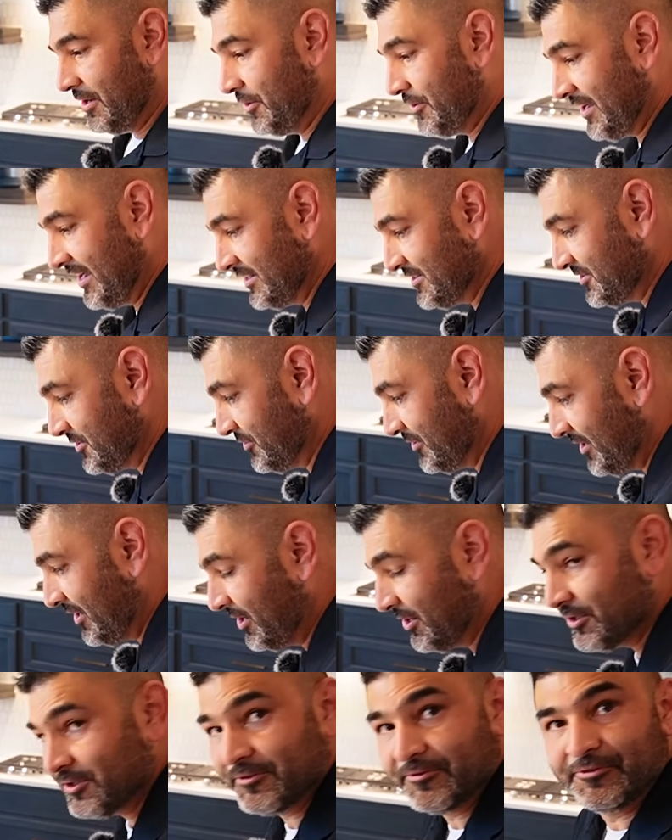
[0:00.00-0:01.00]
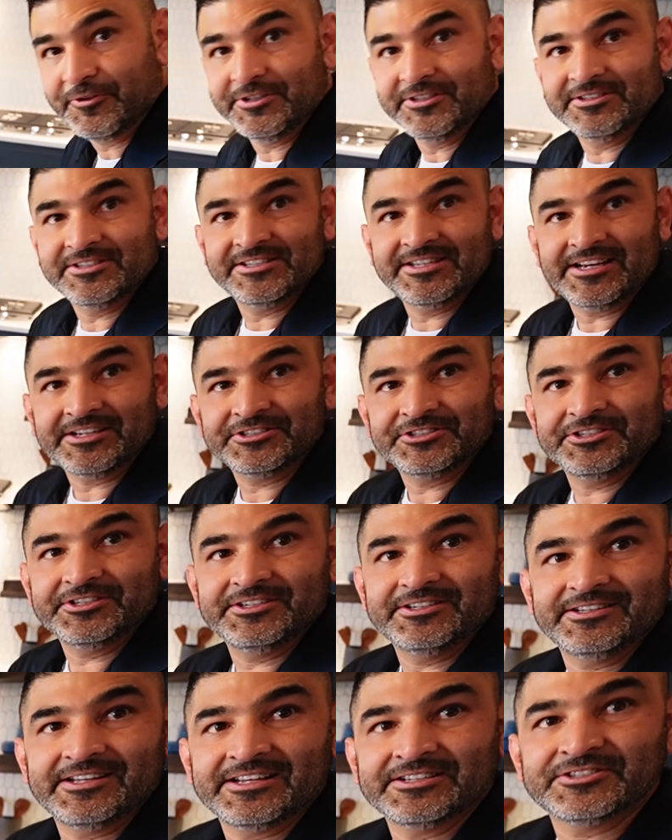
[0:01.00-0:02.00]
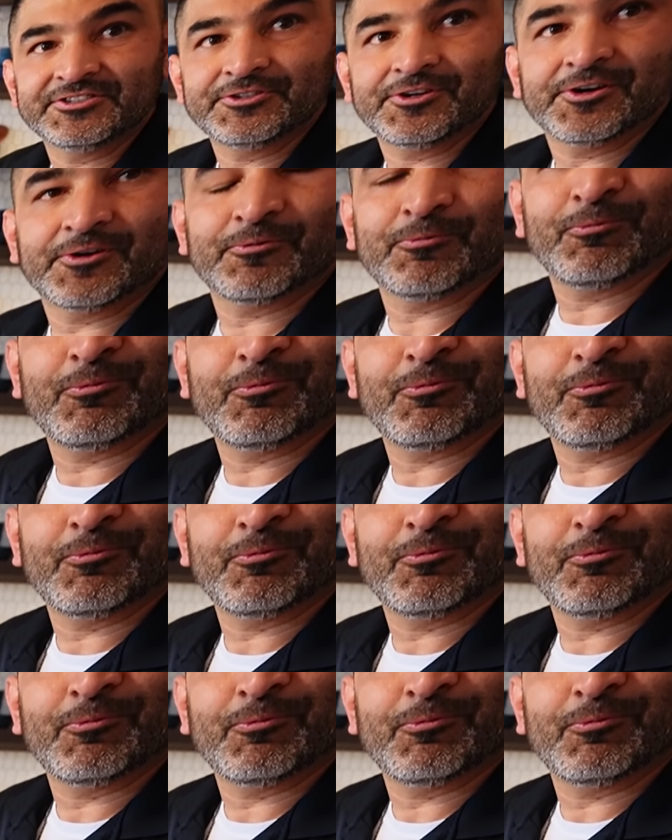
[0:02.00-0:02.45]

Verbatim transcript: Okay, so the 100 foot section, they start